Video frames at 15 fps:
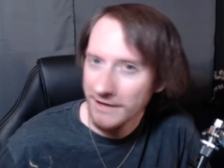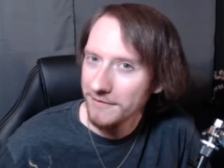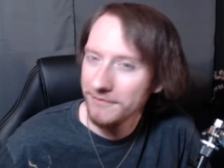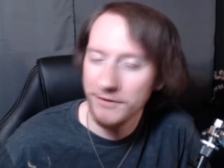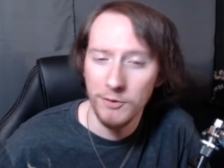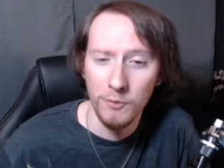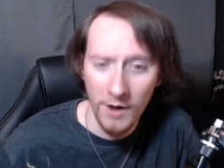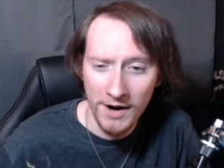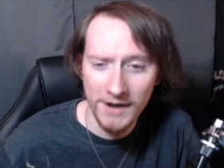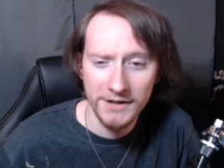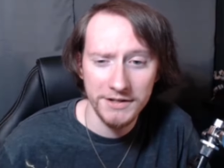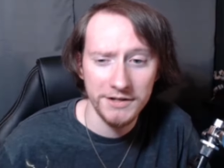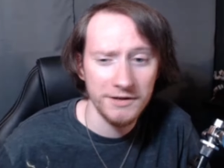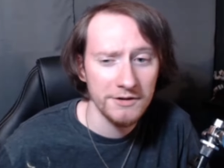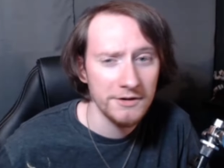if you
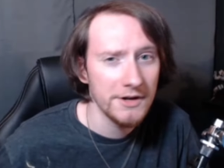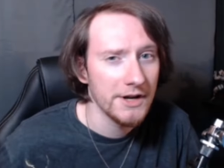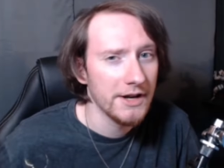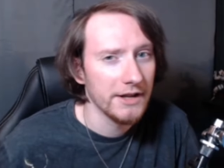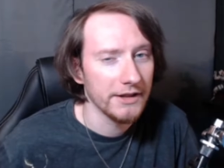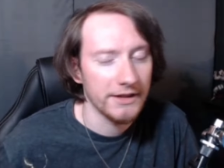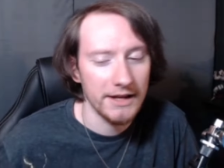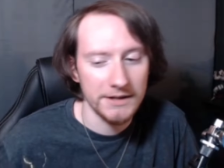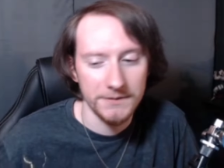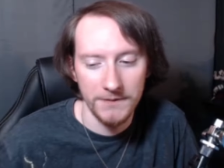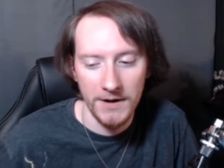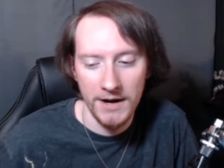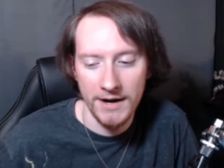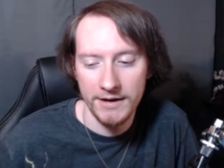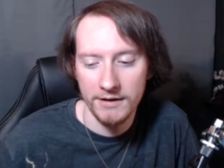wanted to, that's
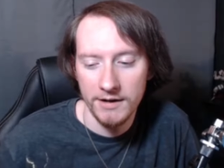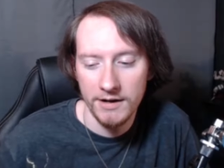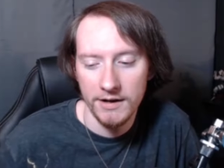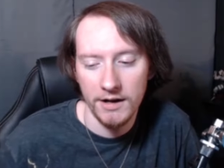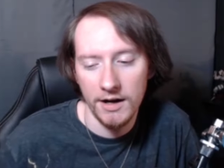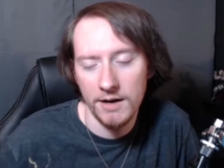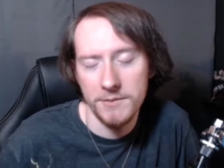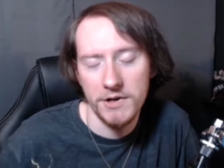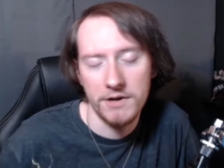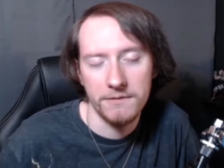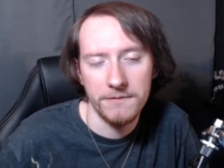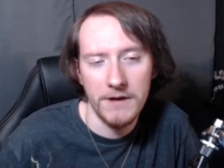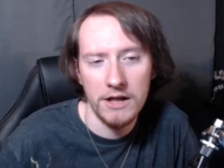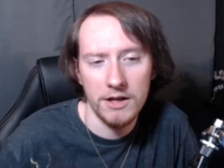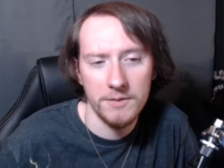fine. Um, you can
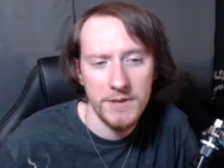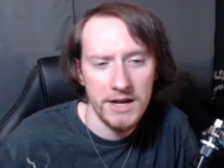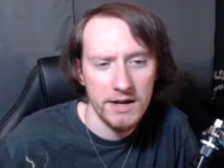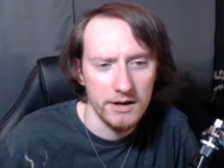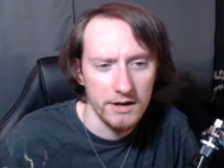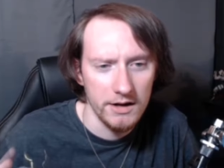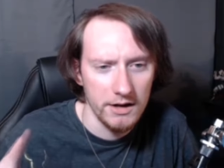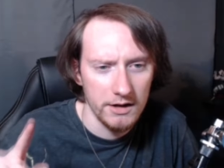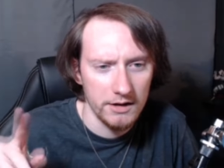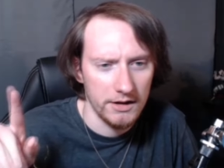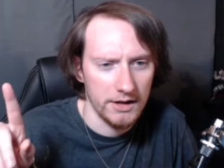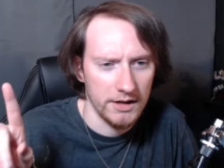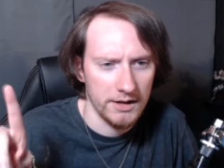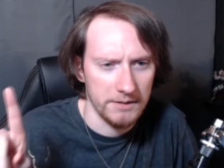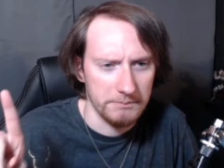follow me
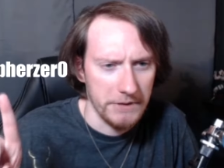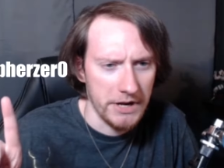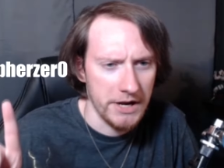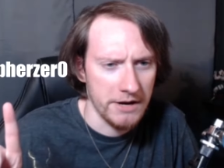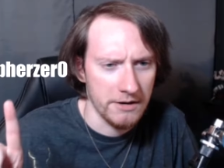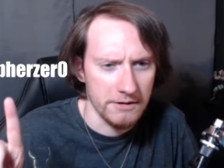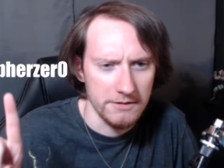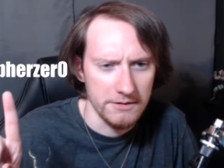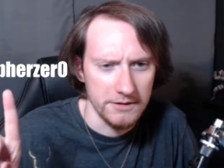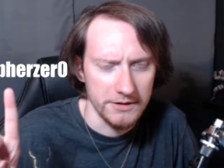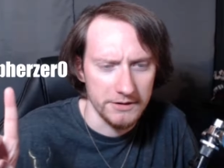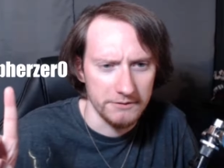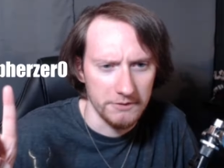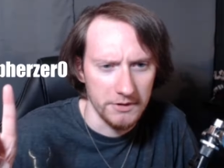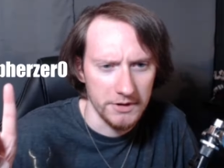uh, here
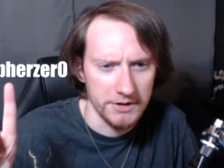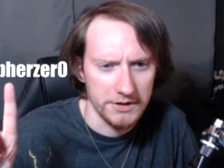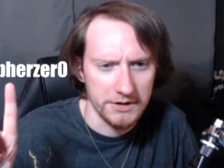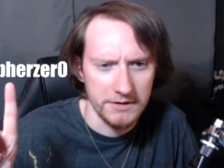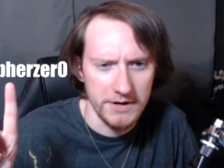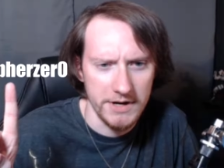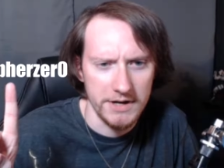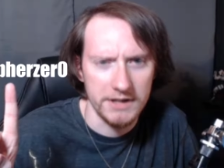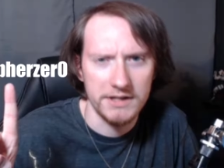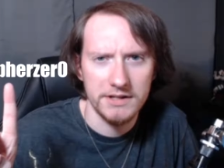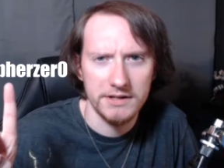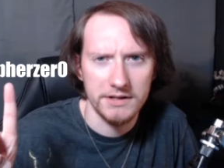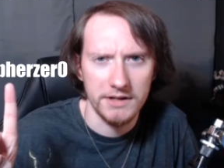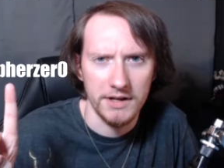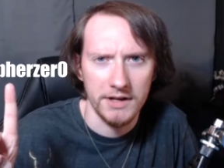on on the screen.
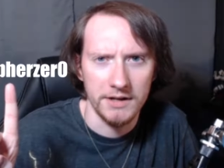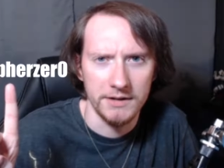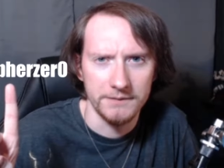It's uh,